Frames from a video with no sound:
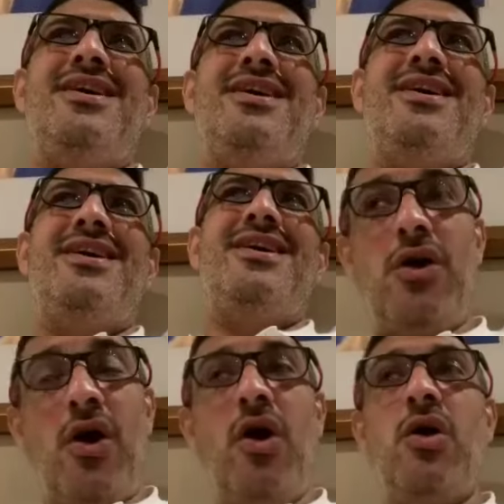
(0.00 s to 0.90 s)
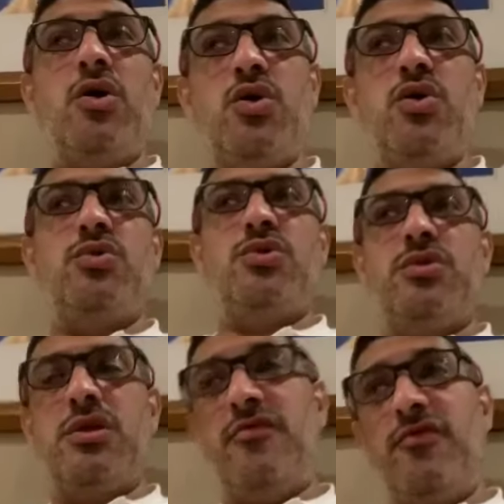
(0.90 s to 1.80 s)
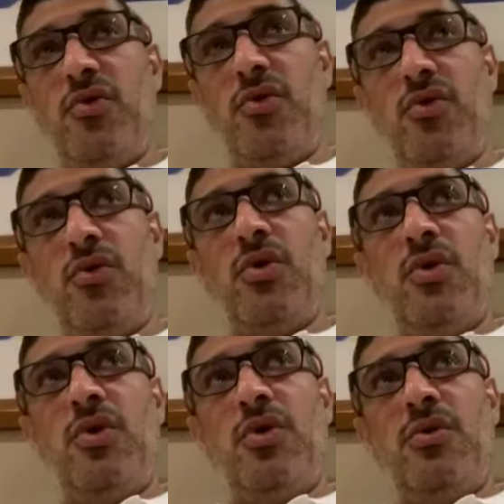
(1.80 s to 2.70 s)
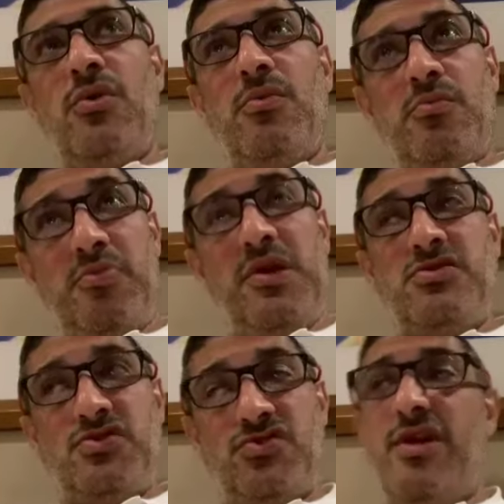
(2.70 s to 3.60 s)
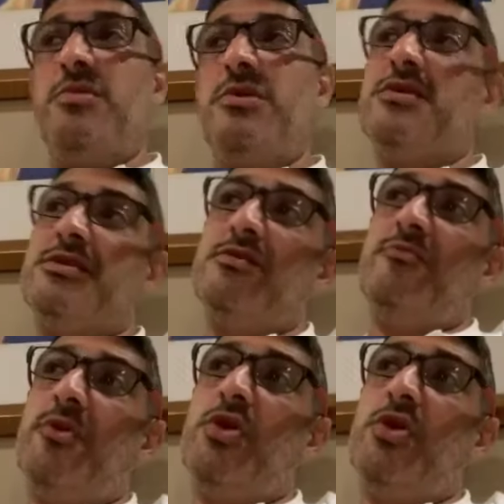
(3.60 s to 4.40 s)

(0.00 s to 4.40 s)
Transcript: lines aren't good if you're being straight. Because